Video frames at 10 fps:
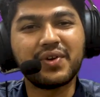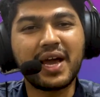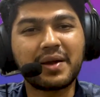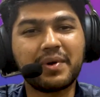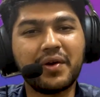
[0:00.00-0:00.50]
If you
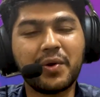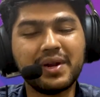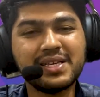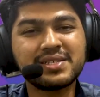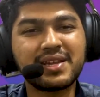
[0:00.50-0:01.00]
like my video,
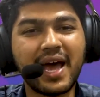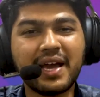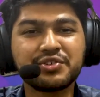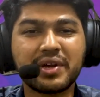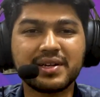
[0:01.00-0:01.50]
please
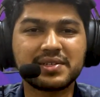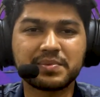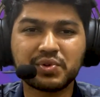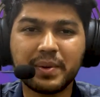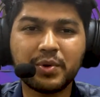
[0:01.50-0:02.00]
like, share and
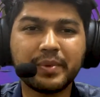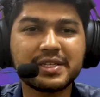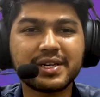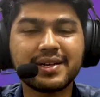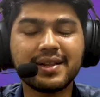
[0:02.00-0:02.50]
subscribe to
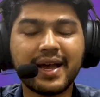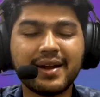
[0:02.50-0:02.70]
my channel,